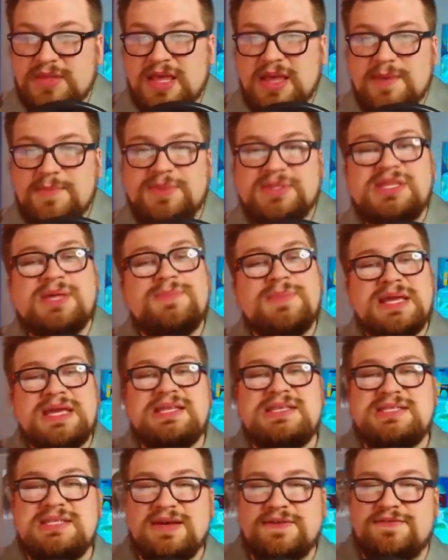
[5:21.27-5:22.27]
But the main
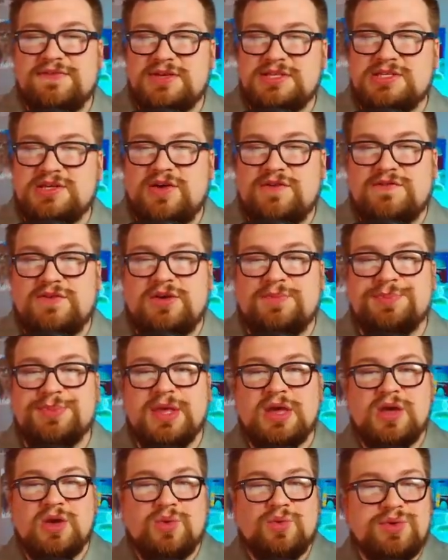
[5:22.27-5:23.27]
difference, however,
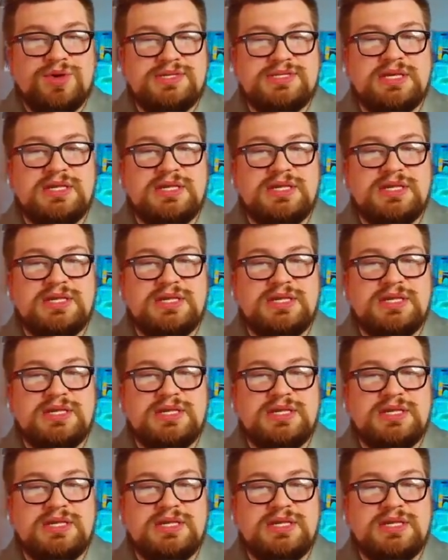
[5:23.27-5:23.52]
was in